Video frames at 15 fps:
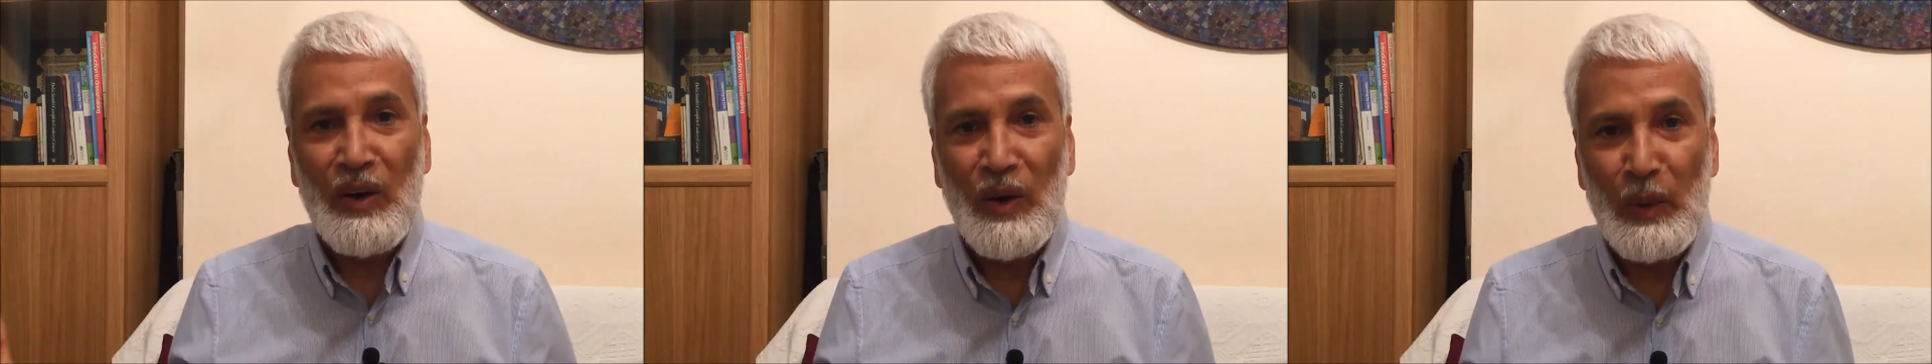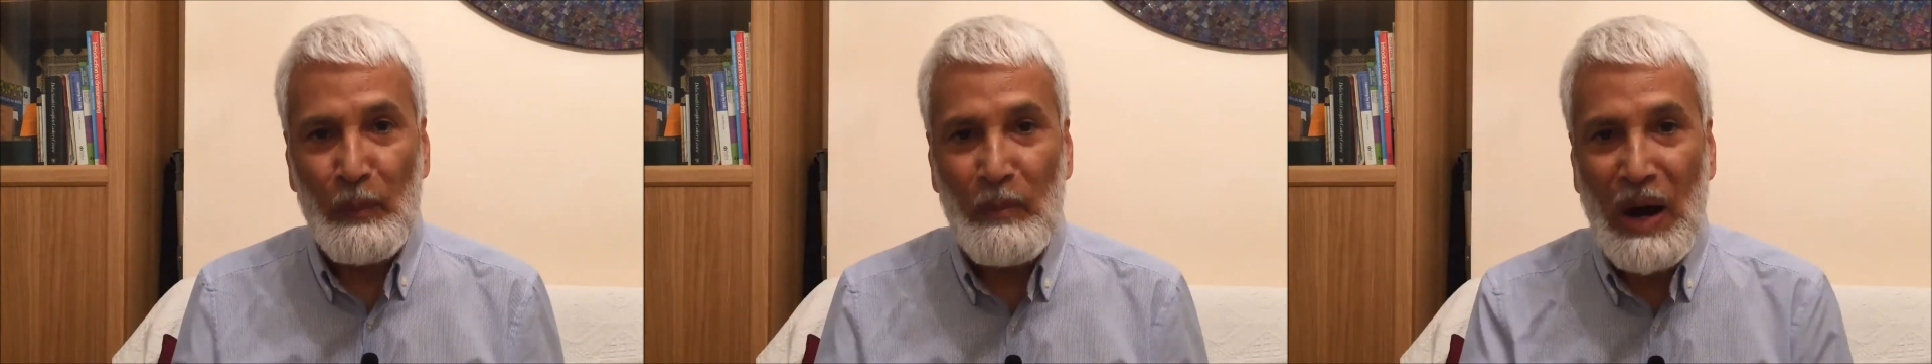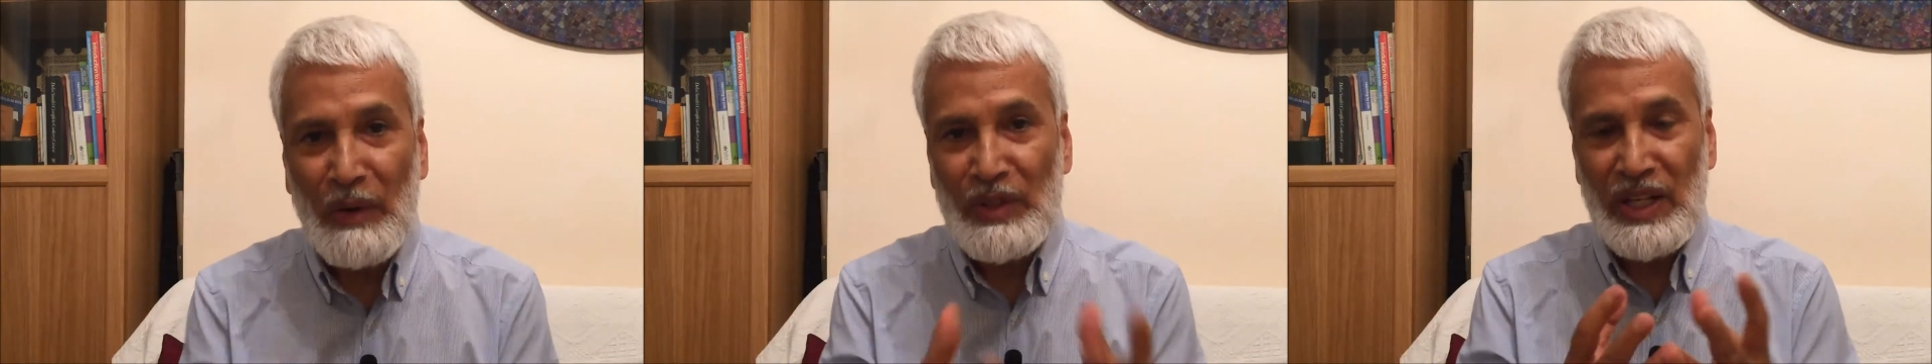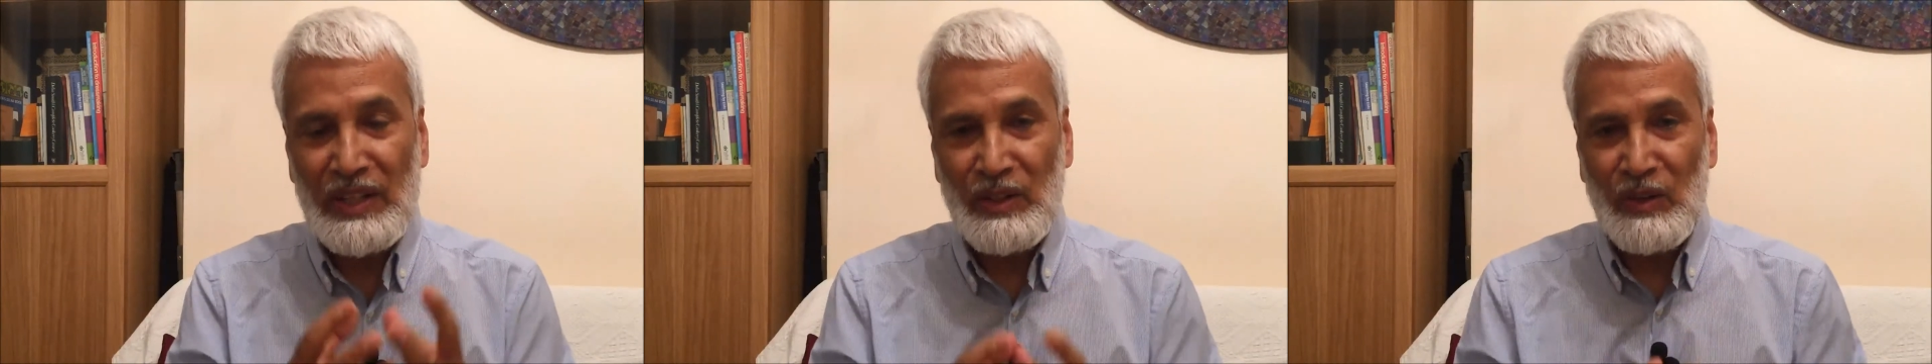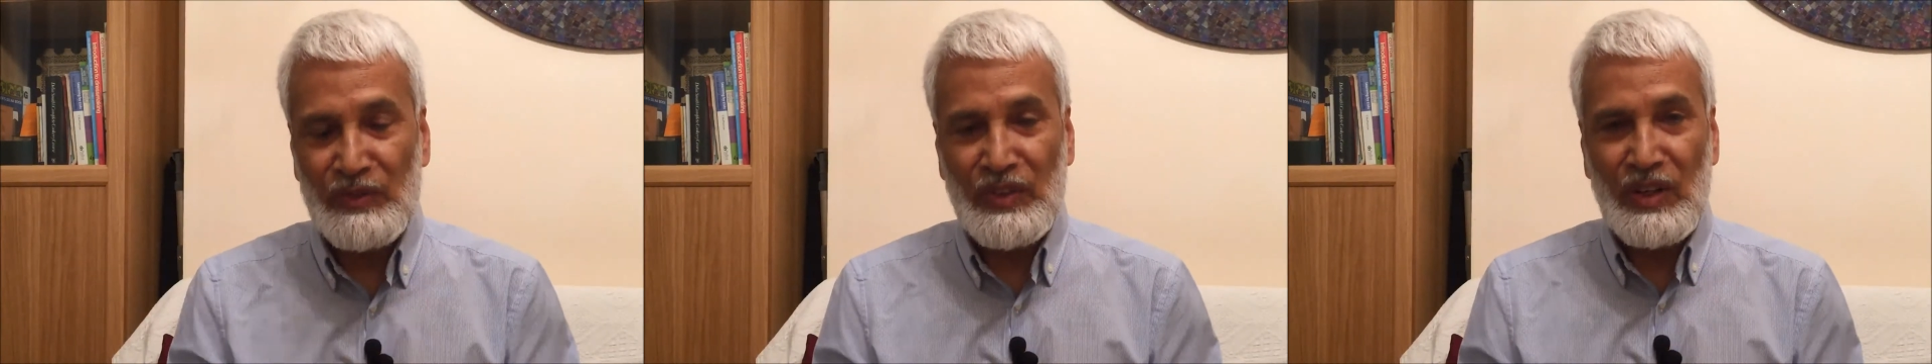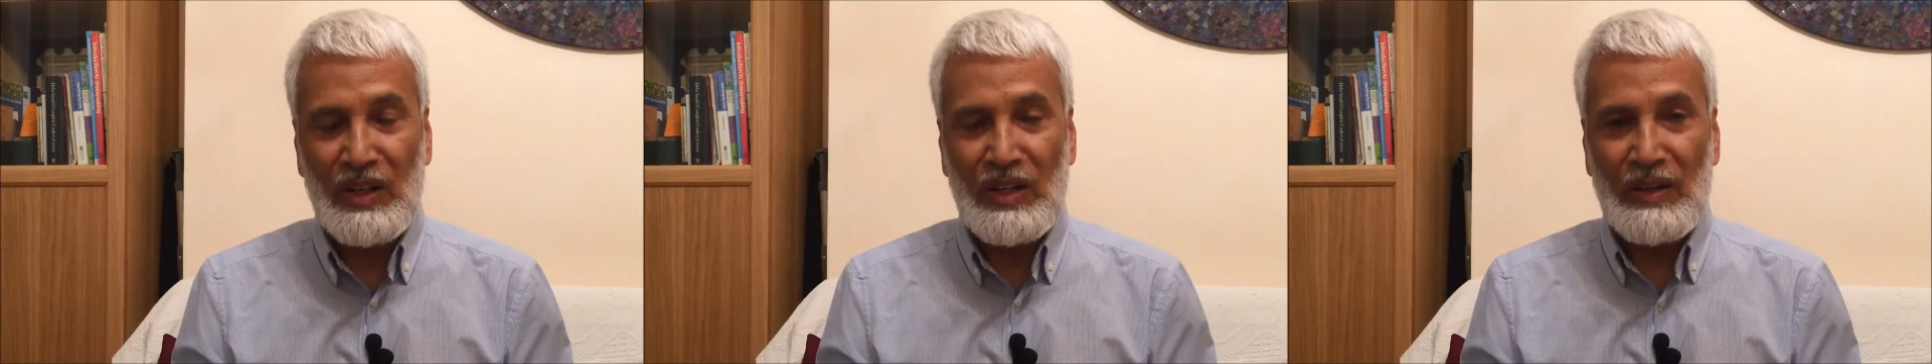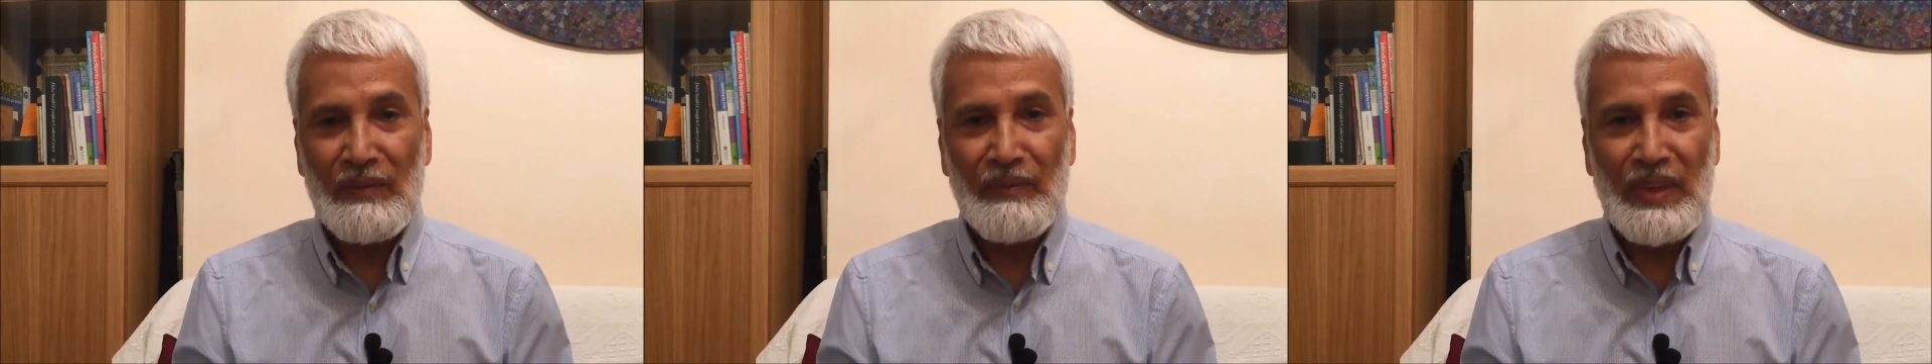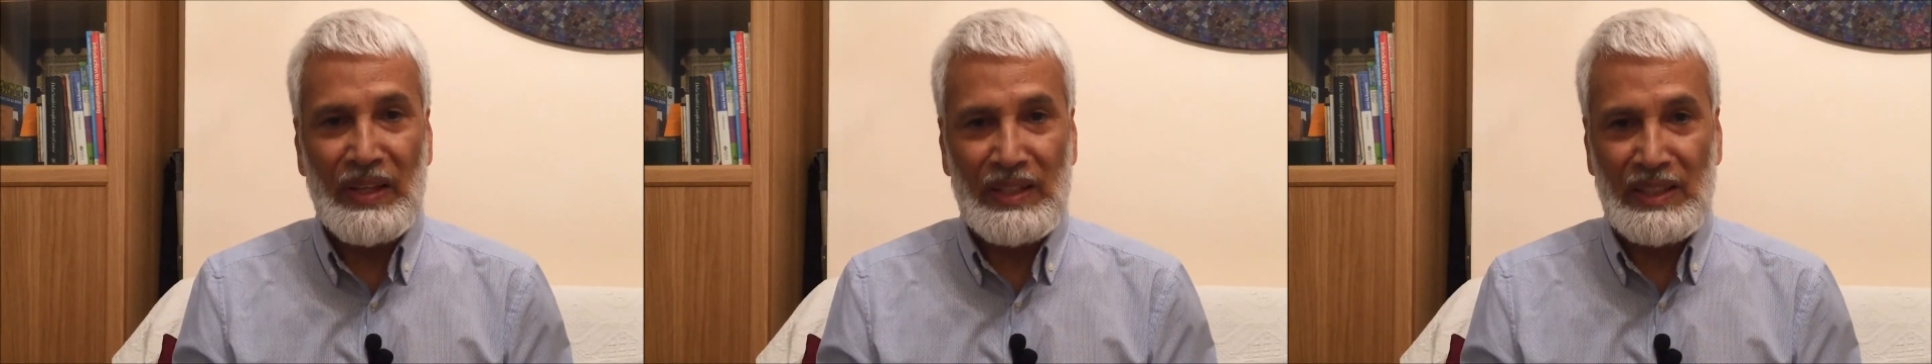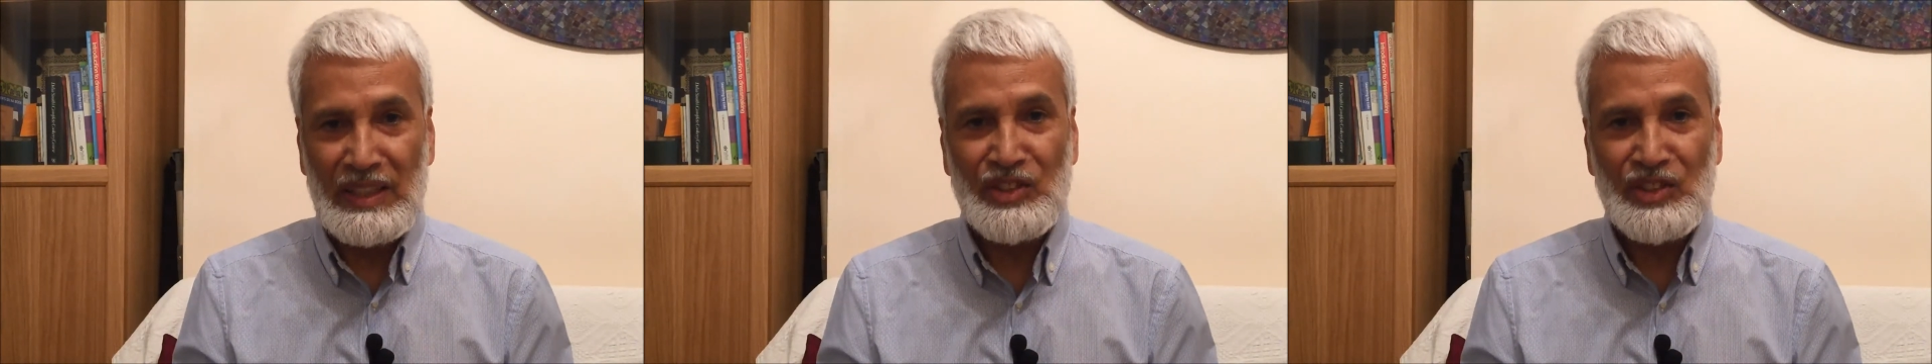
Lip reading: or boundary of in